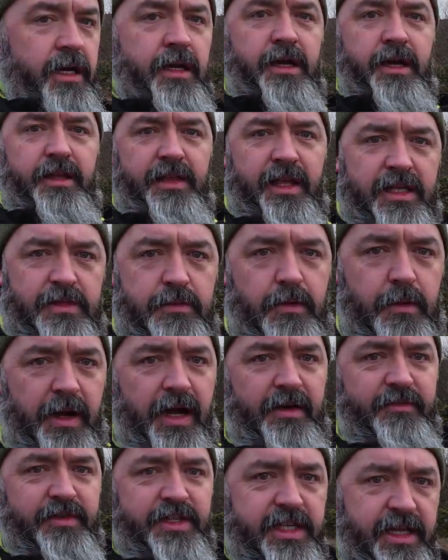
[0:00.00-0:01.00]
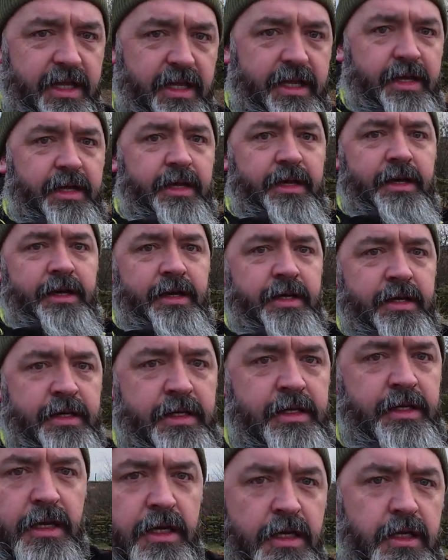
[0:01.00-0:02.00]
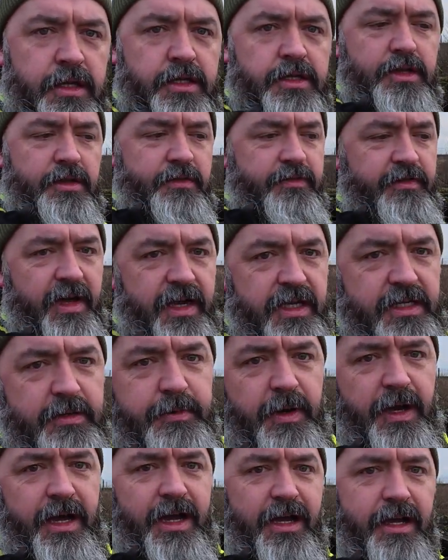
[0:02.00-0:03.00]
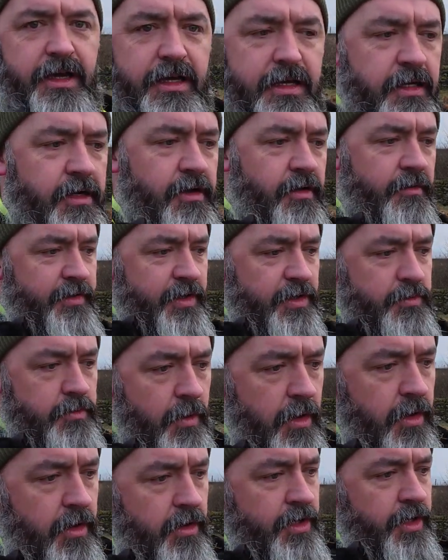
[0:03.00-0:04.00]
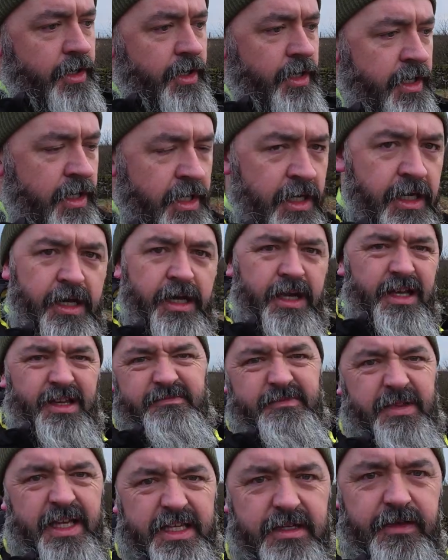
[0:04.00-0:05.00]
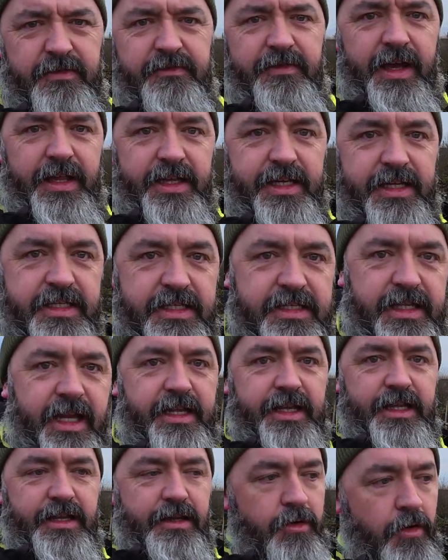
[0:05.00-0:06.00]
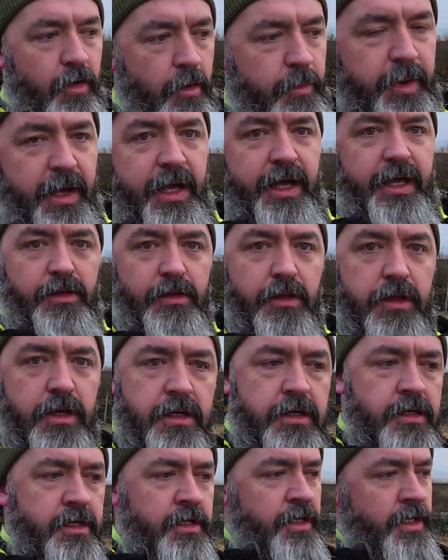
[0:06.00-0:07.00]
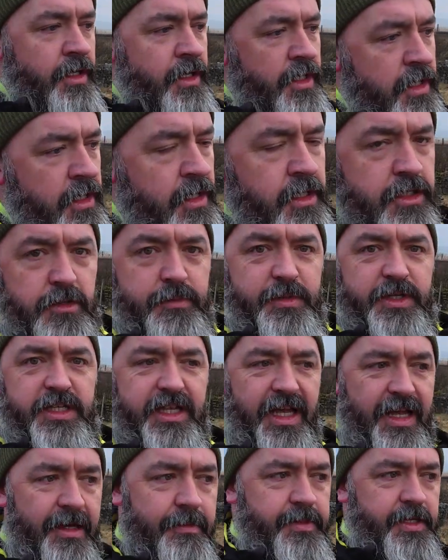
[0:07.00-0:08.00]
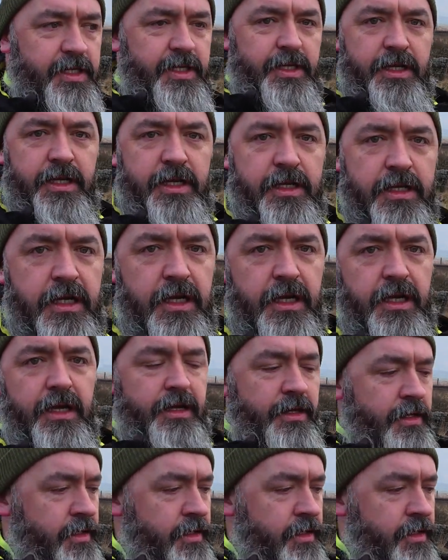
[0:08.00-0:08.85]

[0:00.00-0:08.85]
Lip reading: and that's what we're having today. So the first part of this walk is a fairly steady uphill, some steps and a